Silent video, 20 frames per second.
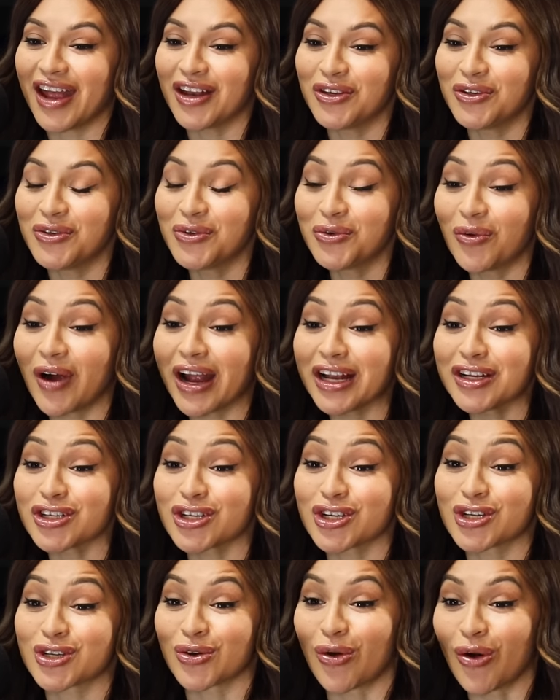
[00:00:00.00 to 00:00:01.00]
And you
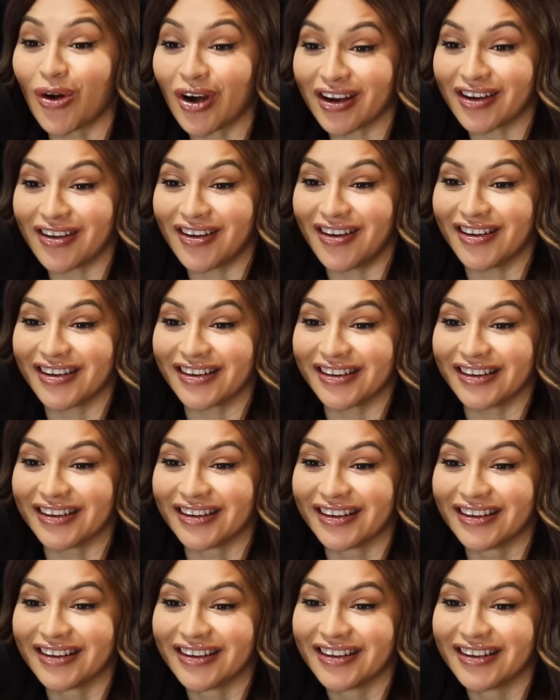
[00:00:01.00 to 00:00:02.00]
went short,
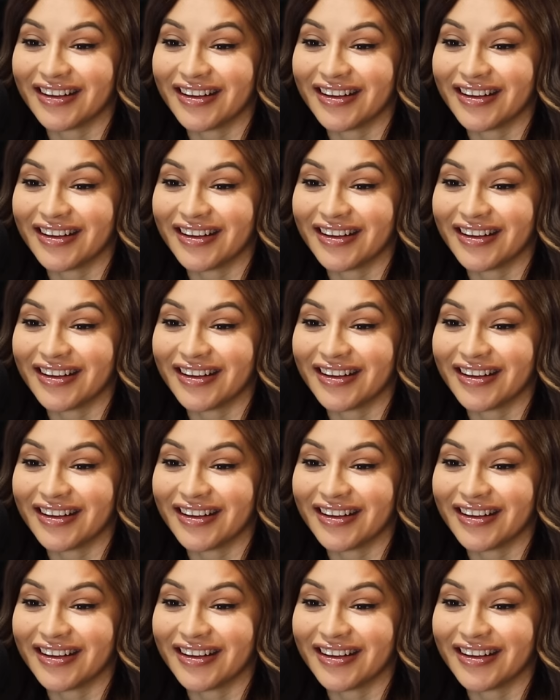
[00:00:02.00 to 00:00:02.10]
Cardi.